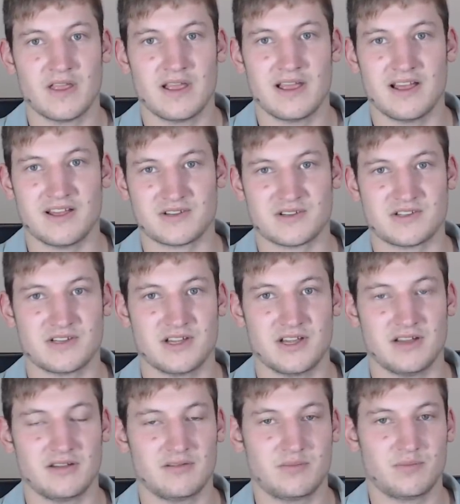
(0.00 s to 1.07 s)
As I
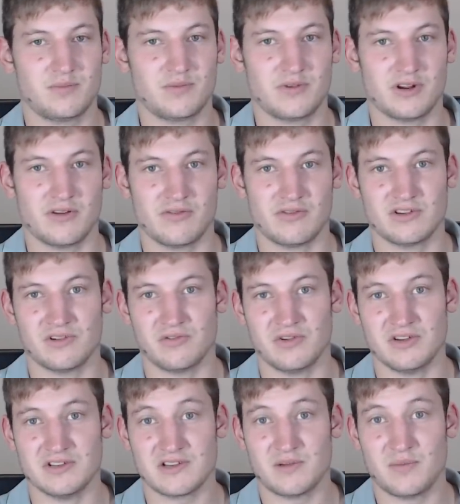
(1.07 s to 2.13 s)
said,
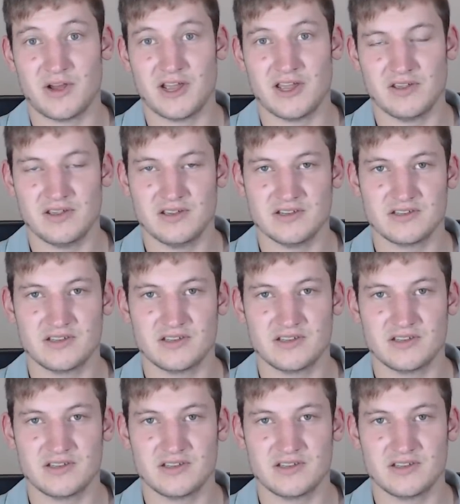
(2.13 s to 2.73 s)
Theresa May is